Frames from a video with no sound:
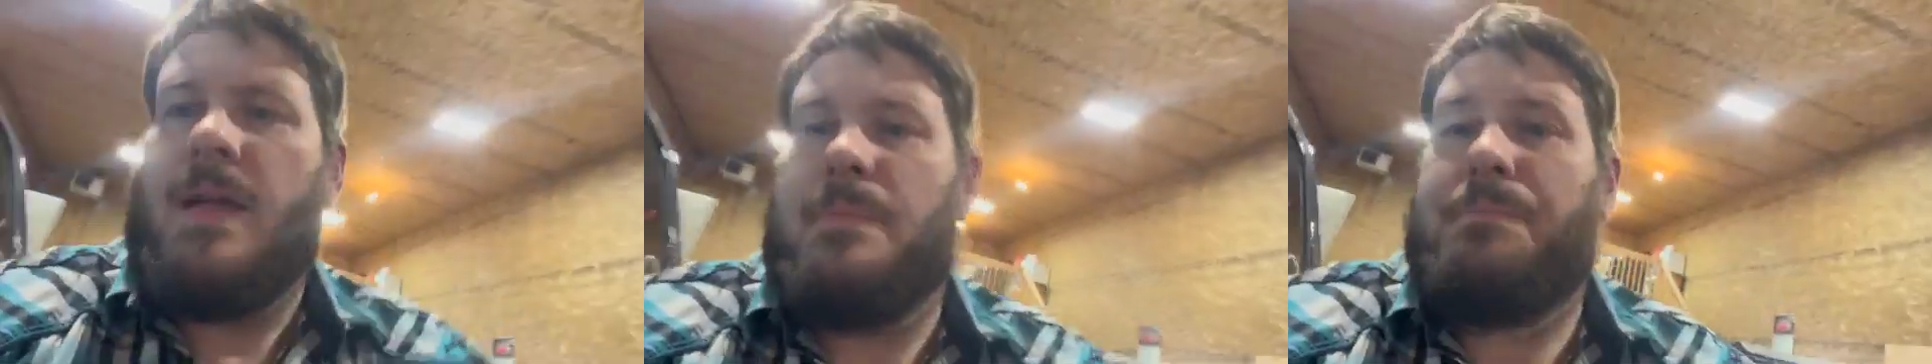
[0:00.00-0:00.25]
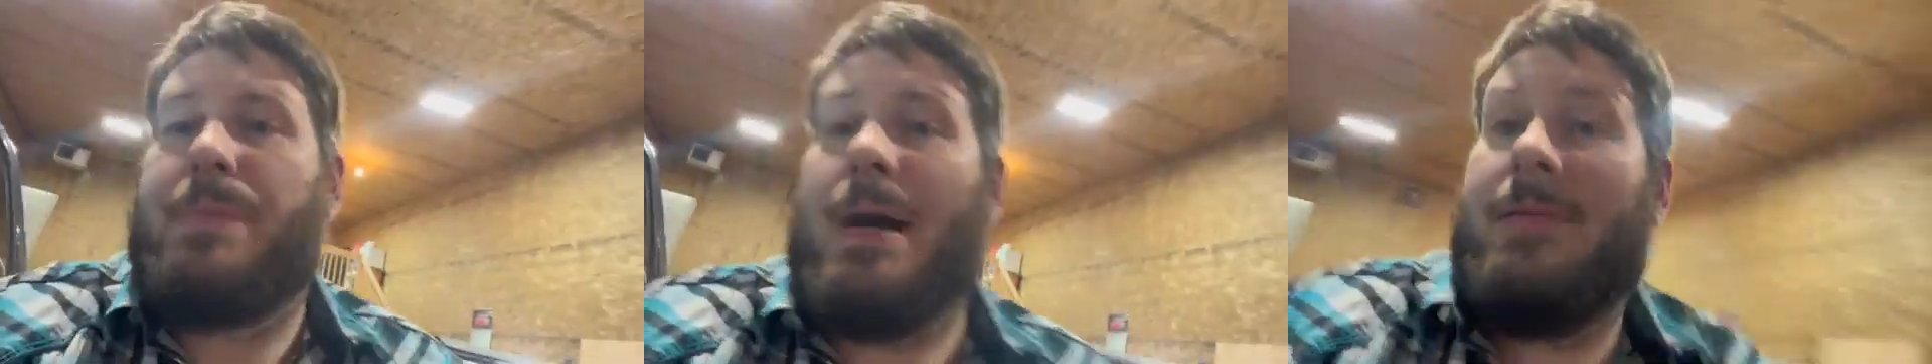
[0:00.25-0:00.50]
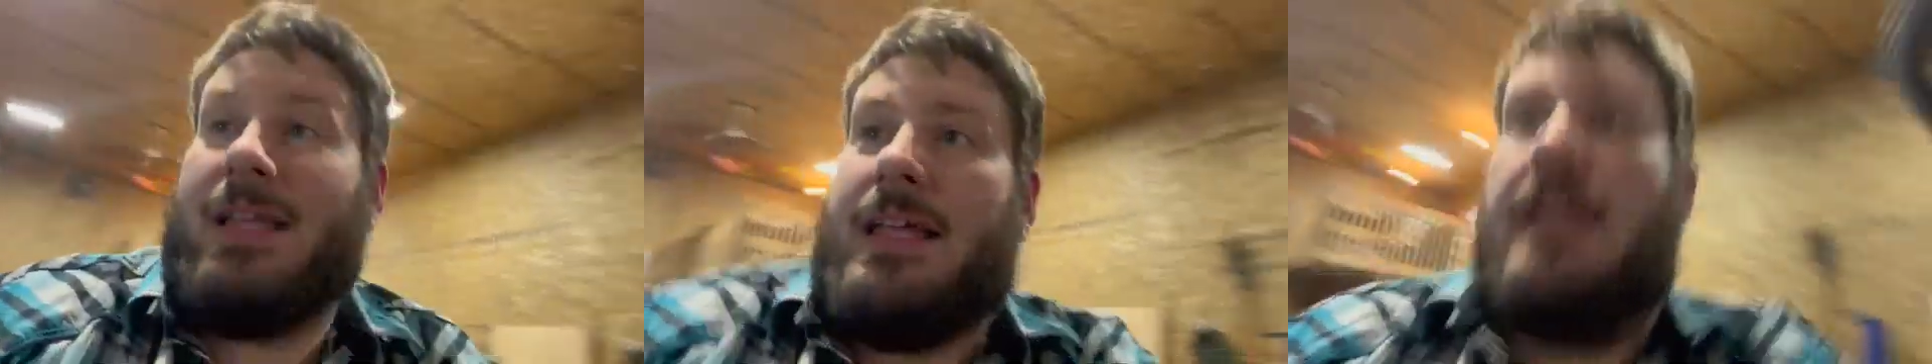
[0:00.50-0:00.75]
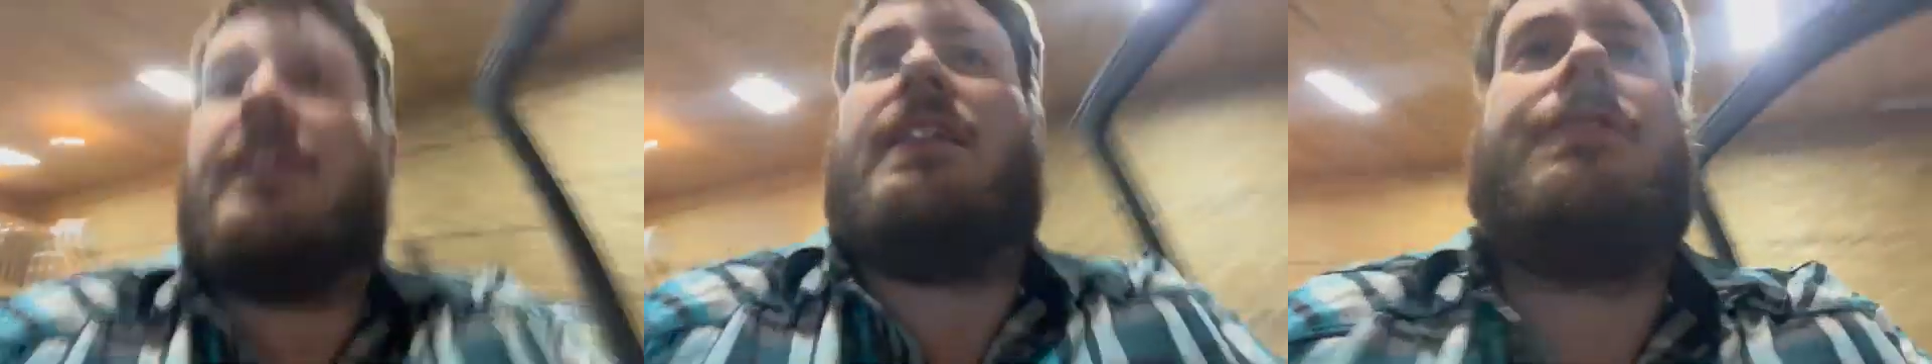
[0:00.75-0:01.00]
bubbling
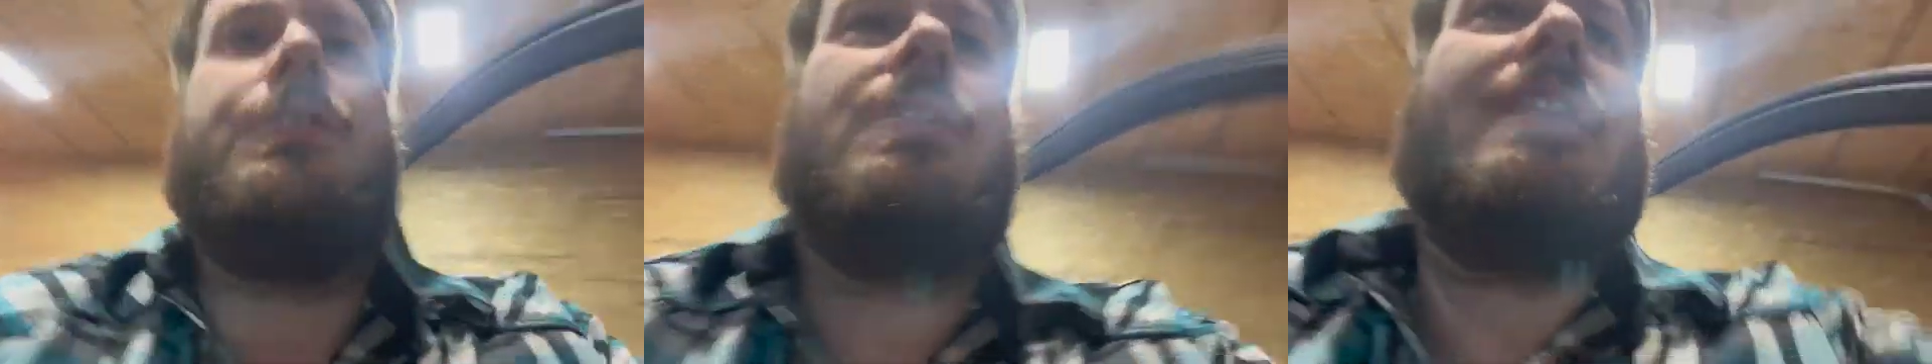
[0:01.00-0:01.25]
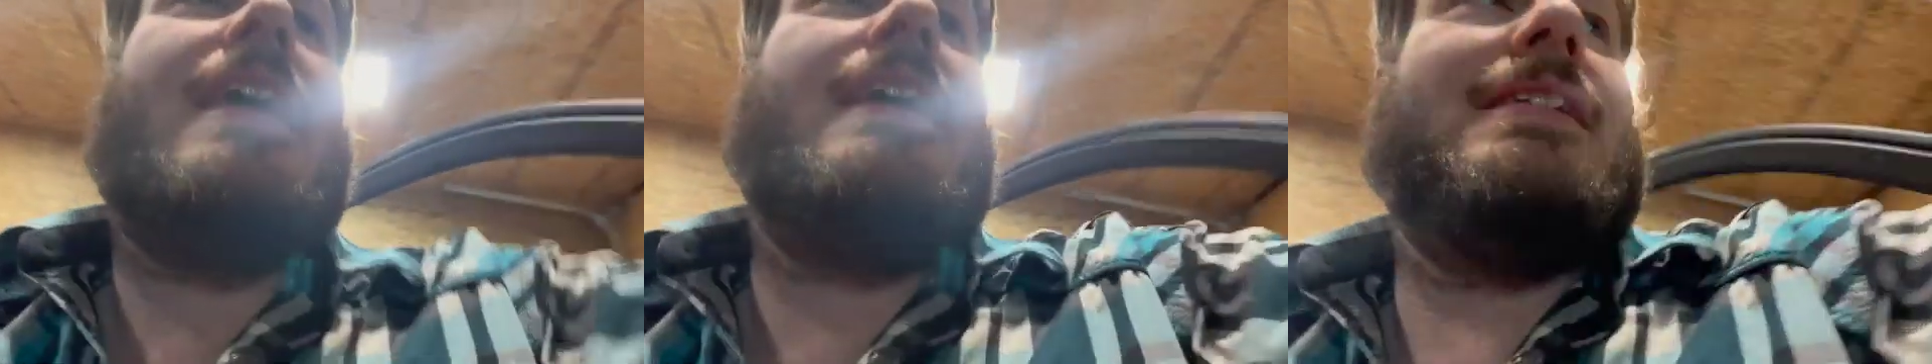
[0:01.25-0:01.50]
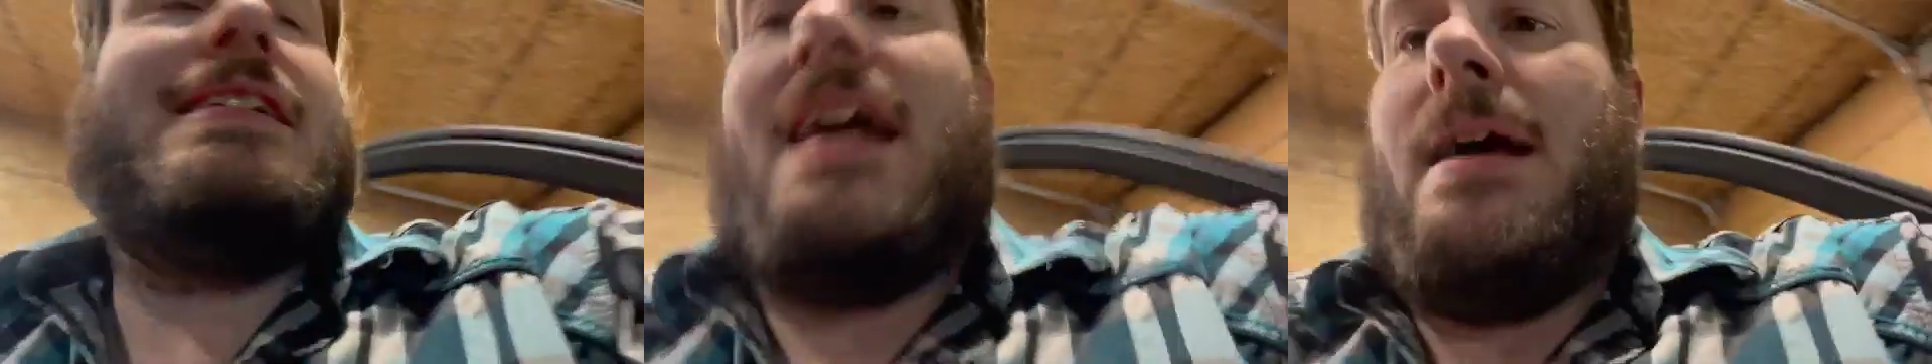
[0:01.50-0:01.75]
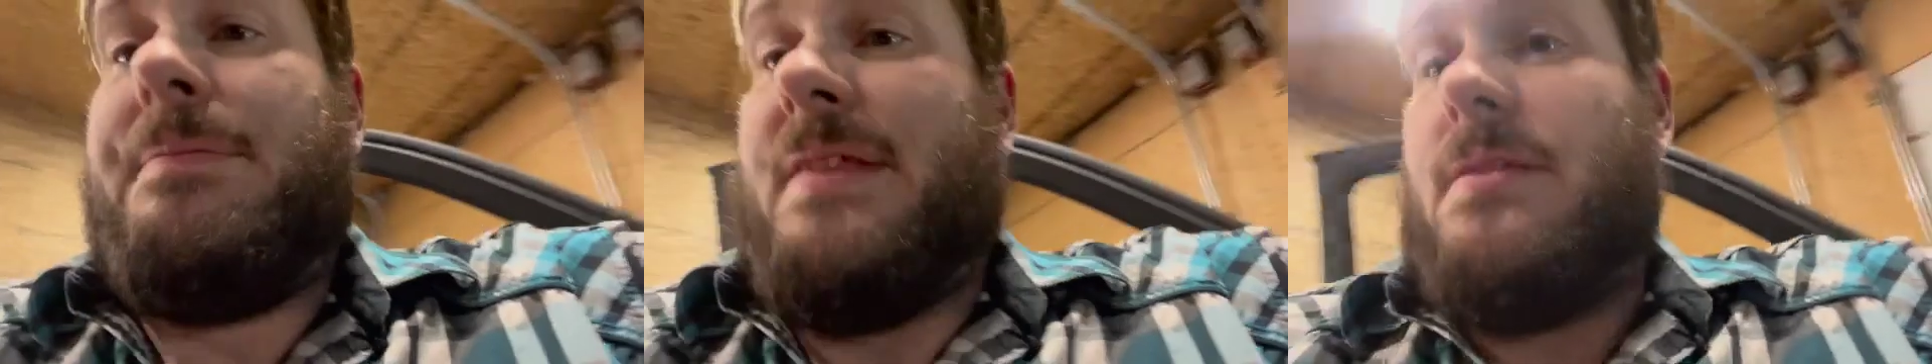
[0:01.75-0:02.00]
into the fuel tank
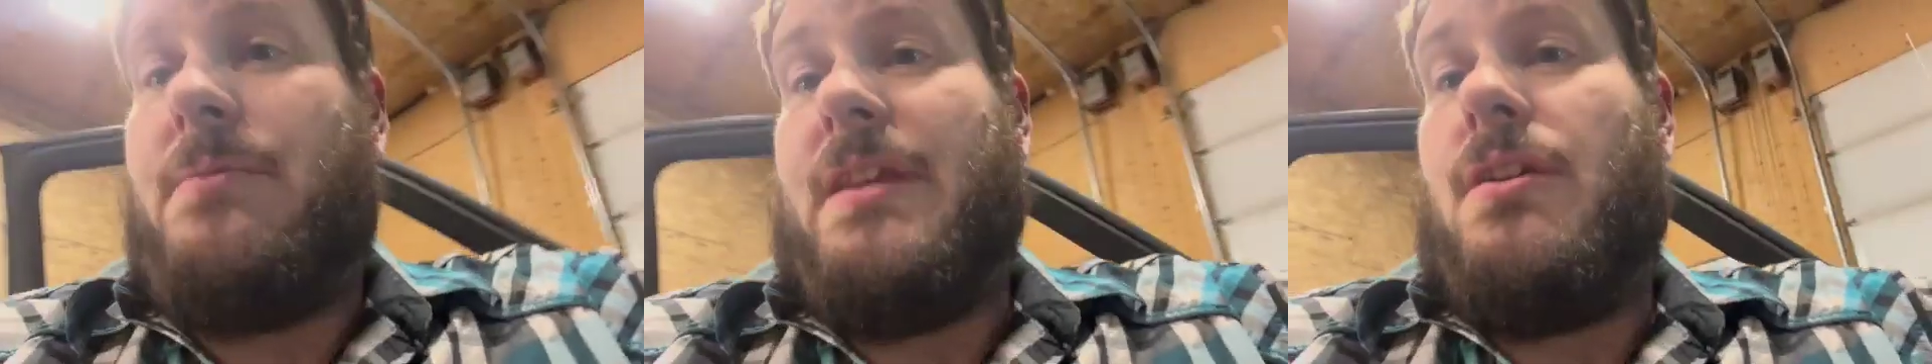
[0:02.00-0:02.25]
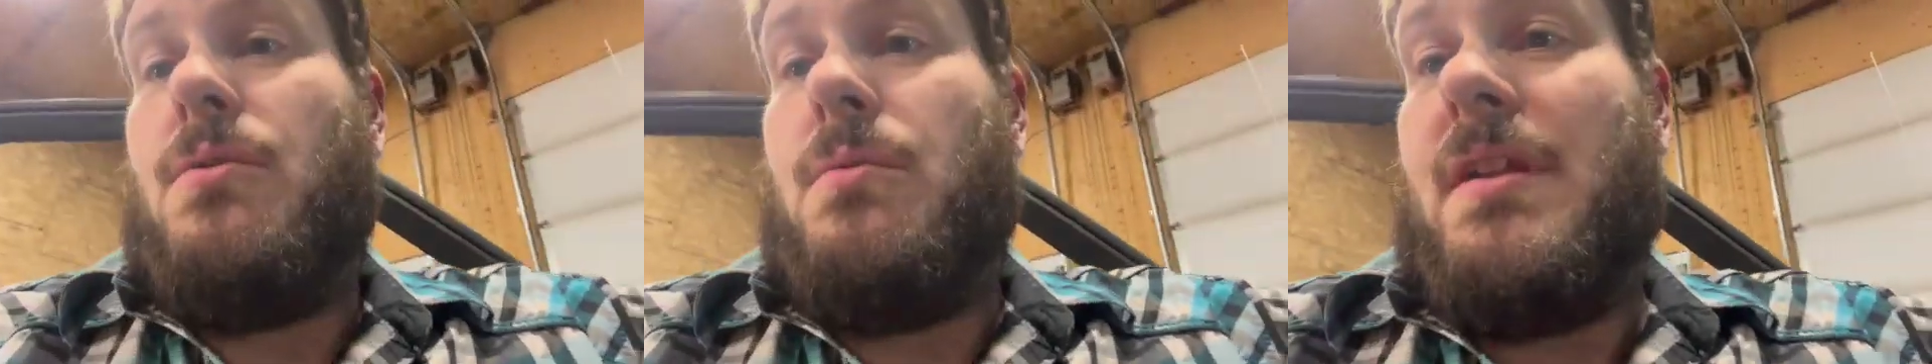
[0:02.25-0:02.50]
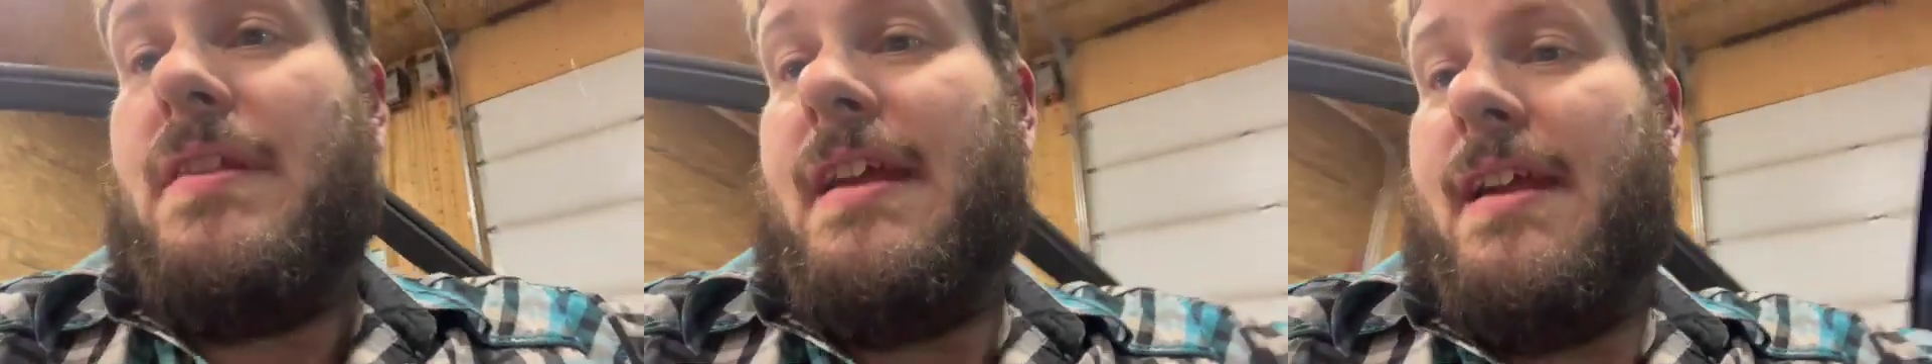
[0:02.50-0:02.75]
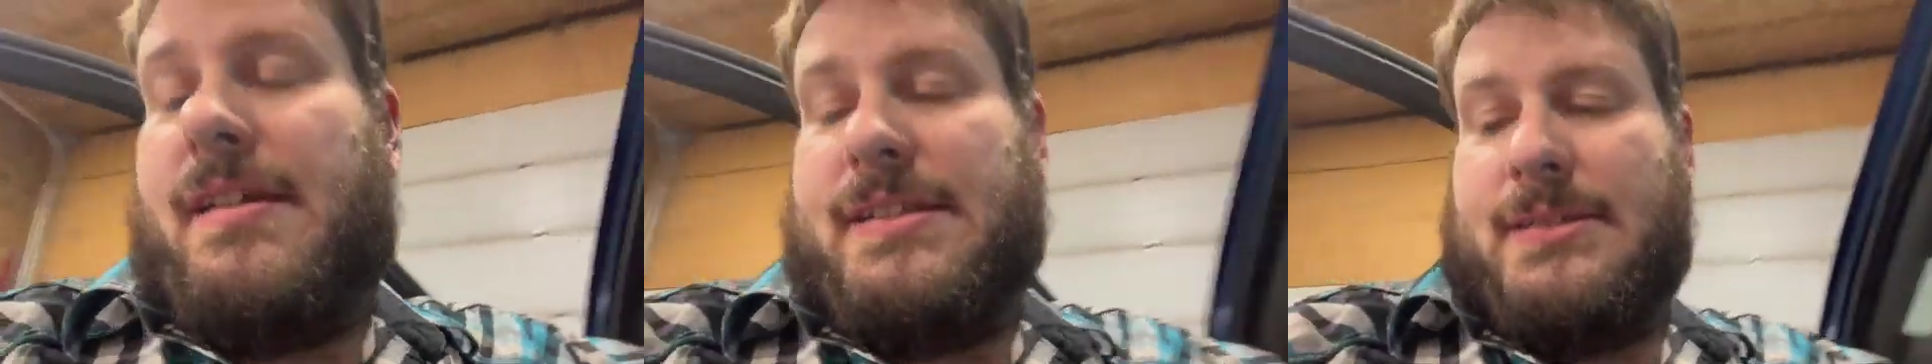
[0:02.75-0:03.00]
stop, then we know we're
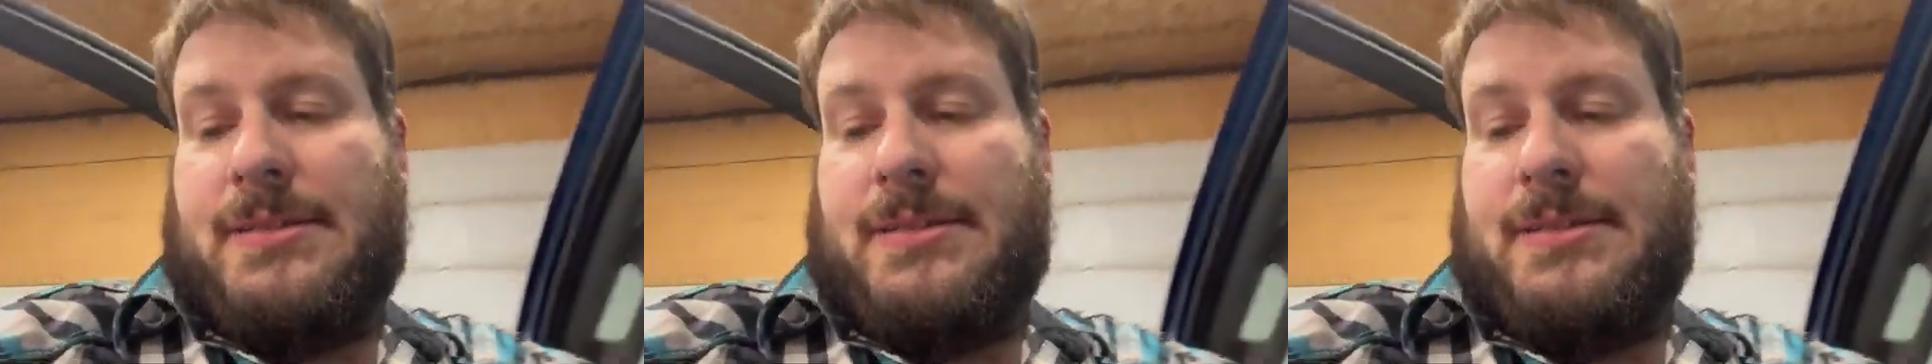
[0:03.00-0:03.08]
there.